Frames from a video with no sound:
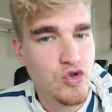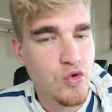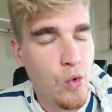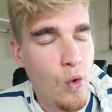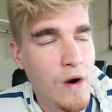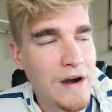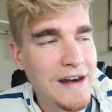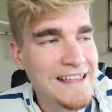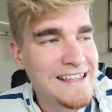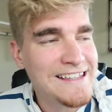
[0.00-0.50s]

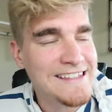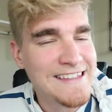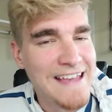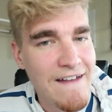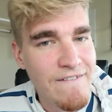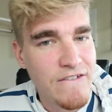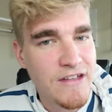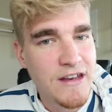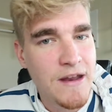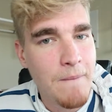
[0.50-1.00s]

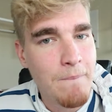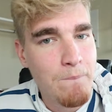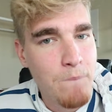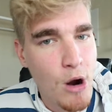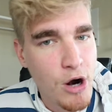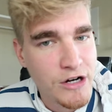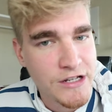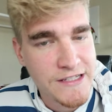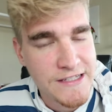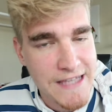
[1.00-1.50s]

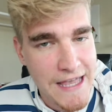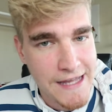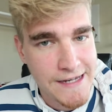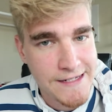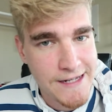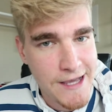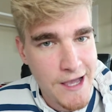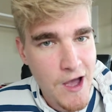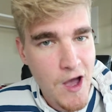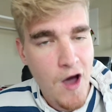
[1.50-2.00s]
27%
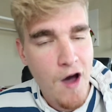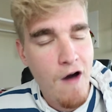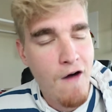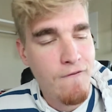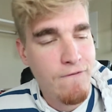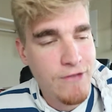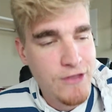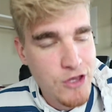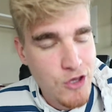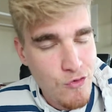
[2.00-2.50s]

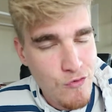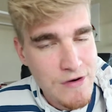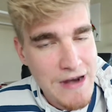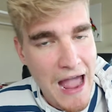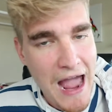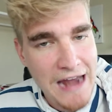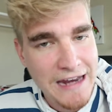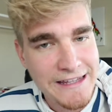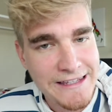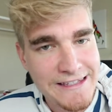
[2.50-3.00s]
of the
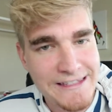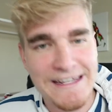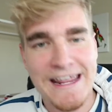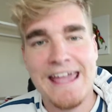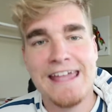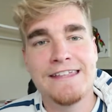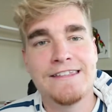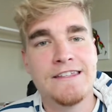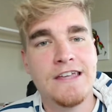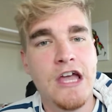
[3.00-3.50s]
United
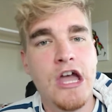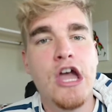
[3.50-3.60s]
States